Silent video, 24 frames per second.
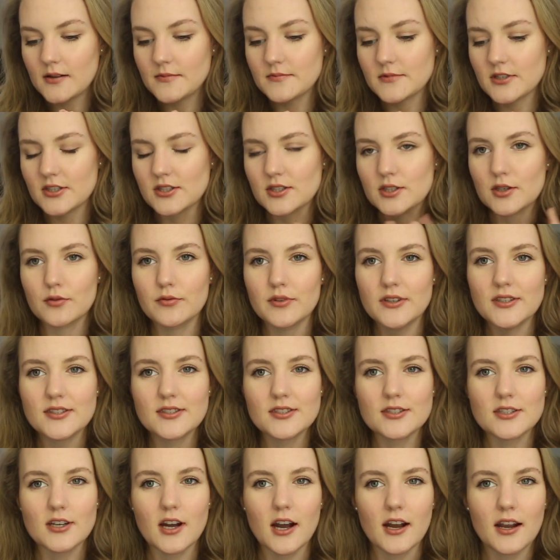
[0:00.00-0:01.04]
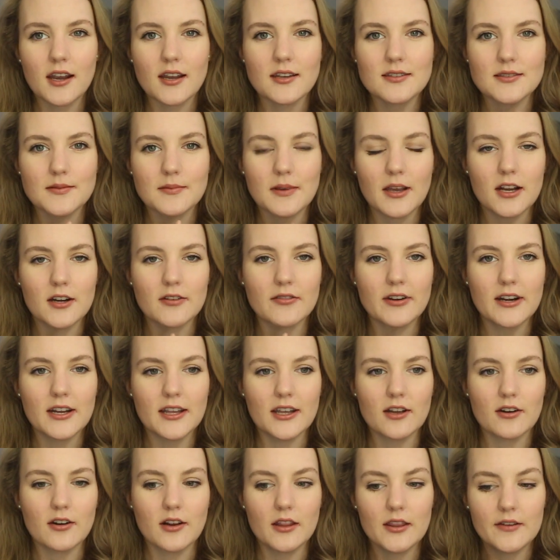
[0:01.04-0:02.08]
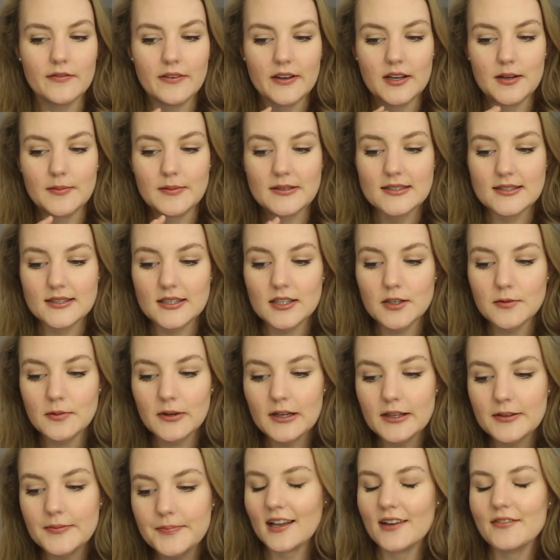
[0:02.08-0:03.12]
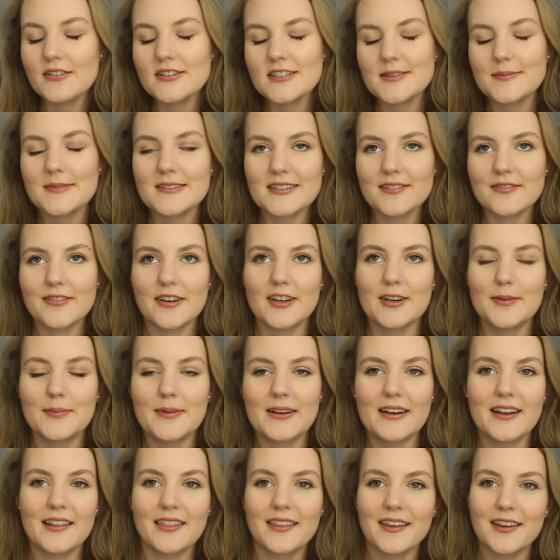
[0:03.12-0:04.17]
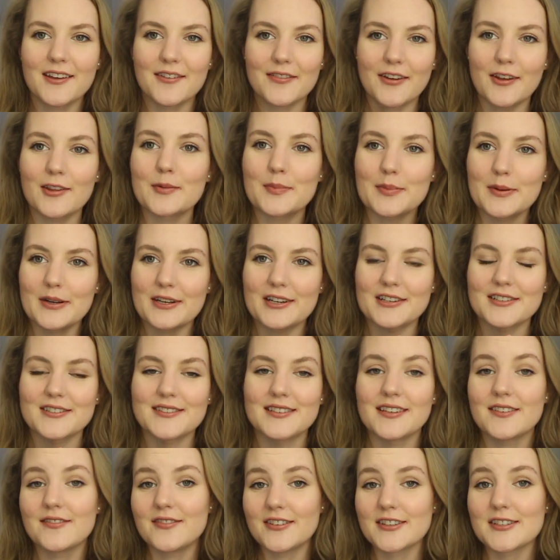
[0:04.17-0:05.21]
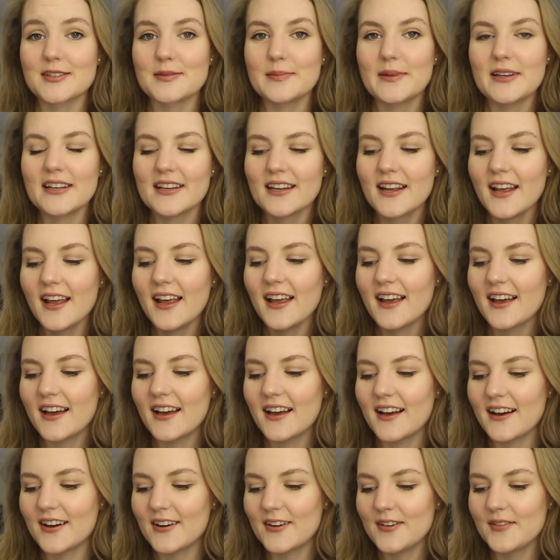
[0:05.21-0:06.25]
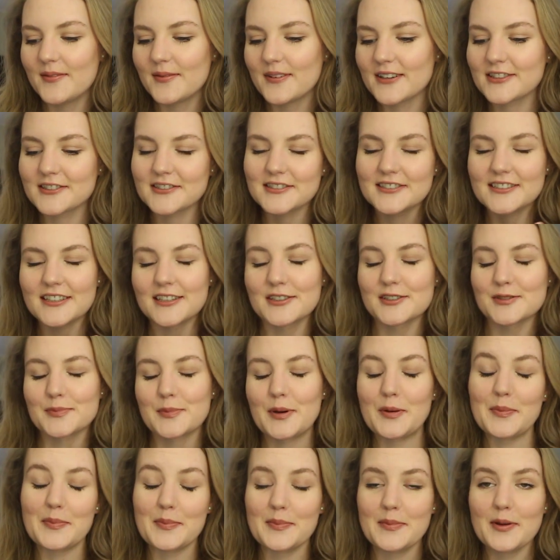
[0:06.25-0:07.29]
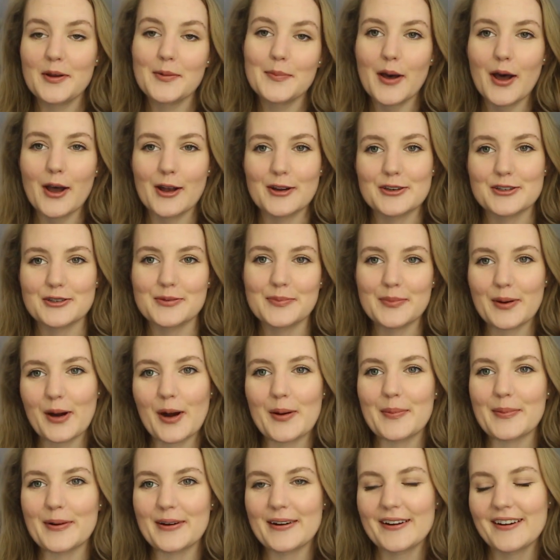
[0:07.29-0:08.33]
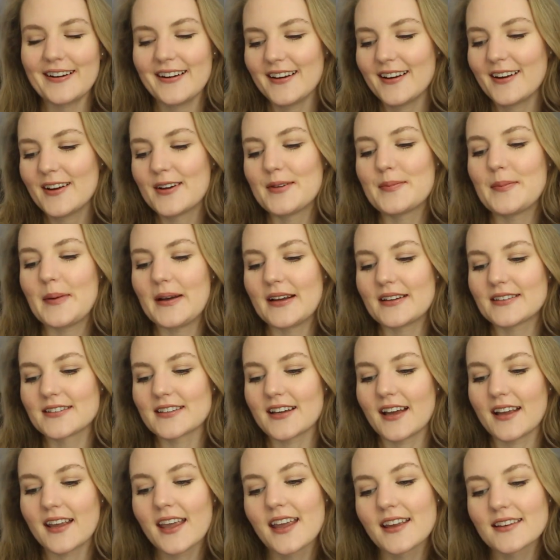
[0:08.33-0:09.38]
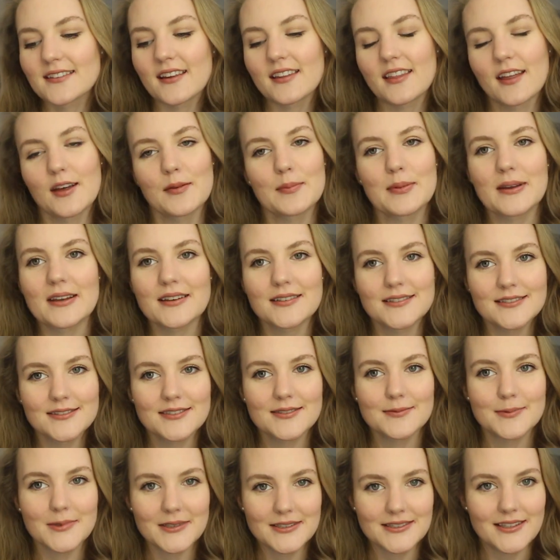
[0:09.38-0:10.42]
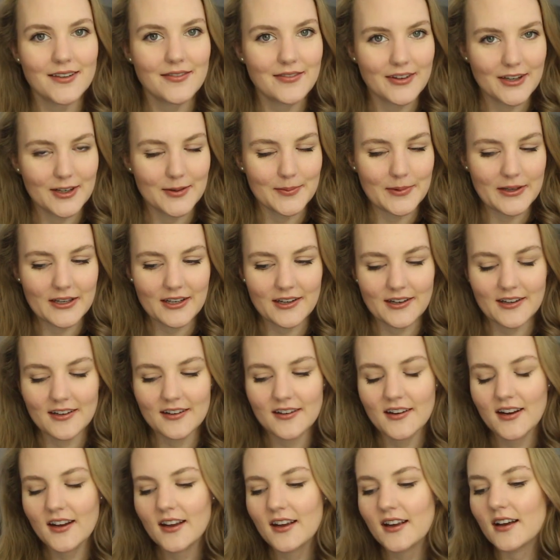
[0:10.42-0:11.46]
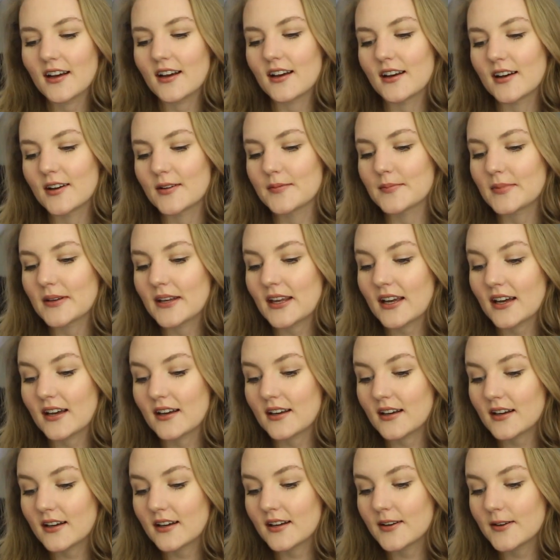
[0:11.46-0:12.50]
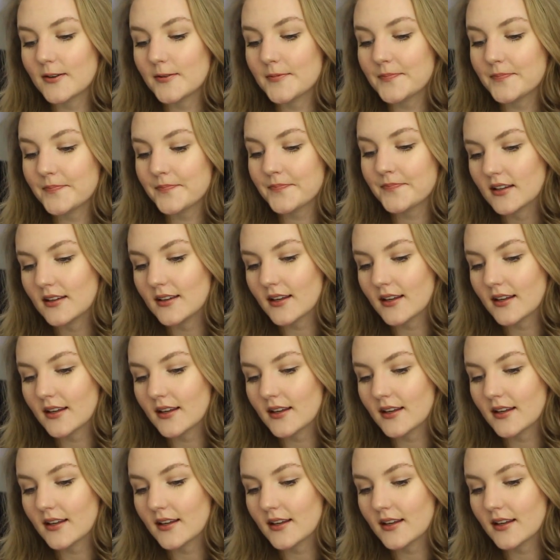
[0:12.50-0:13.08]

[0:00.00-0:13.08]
just to restock, because I'm kind of running out on the vitamin C one. Every time I say vitamin, I think of how the British say vitamin. It just sounds more posh and proper, but I can't say that because we say vitamin here. But yeah, now